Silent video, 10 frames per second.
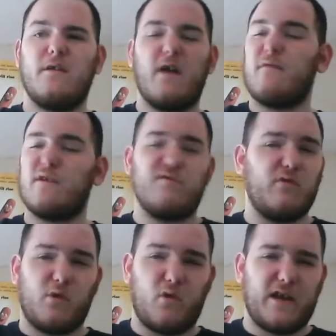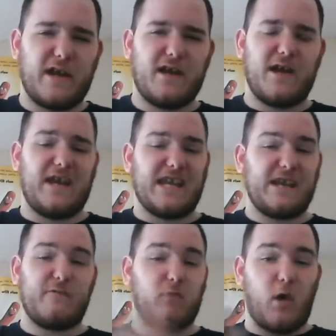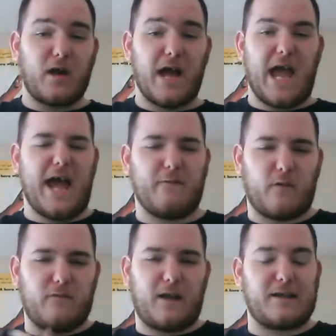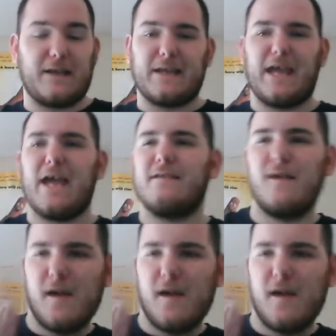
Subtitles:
nothing too annoying, and any flog I have are fixed in the end.